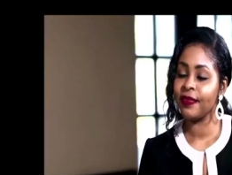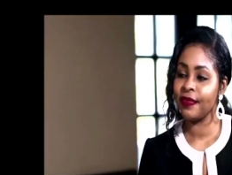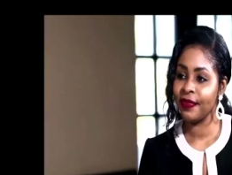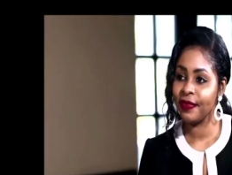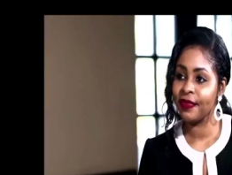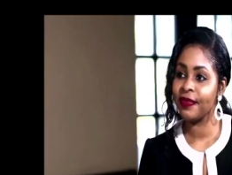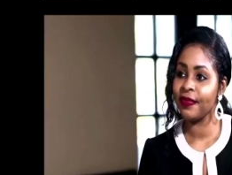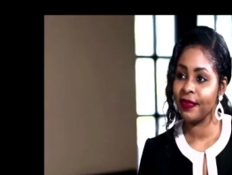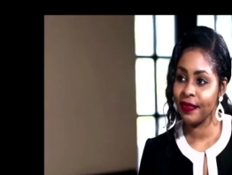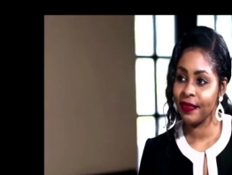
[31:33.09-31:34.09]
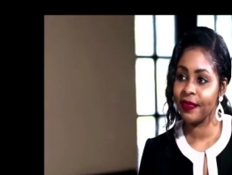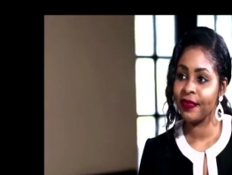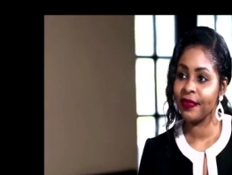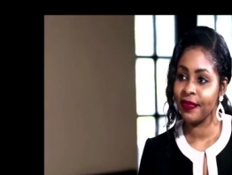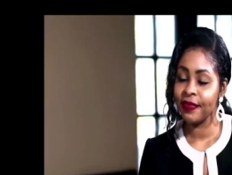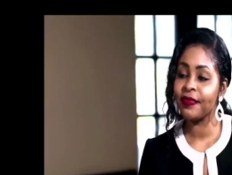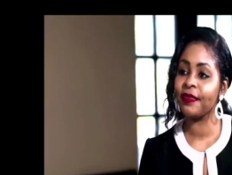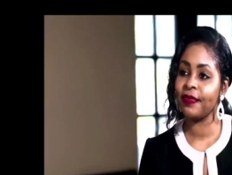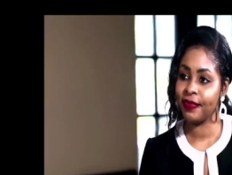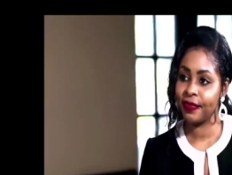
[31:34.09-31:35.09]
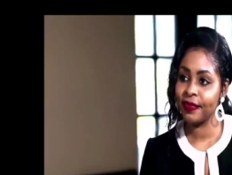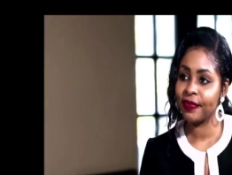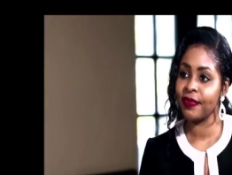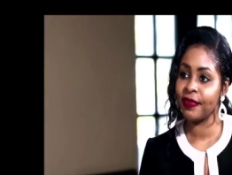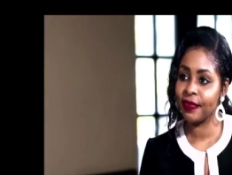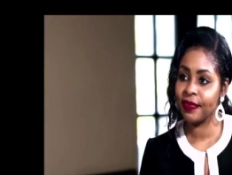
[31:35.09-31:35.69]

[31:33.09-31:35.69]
"Hey, they'd love some help." So I think you